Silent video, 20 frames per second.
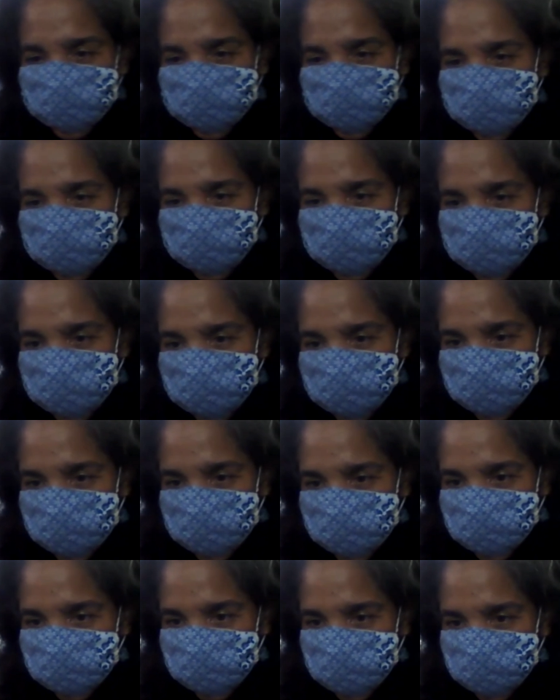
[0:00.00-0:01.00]

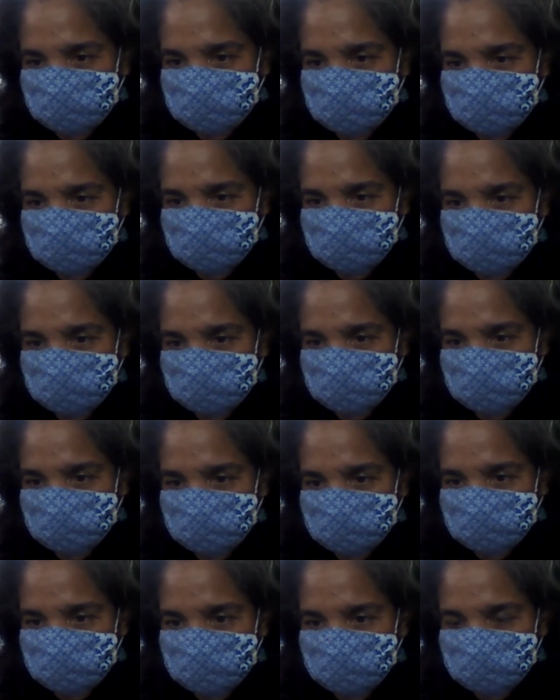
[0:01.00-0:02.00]

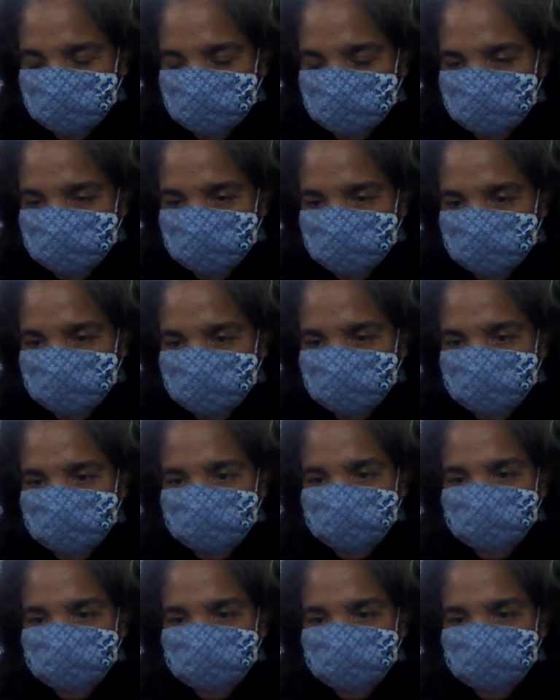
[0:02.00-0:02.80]
Nobody speaks.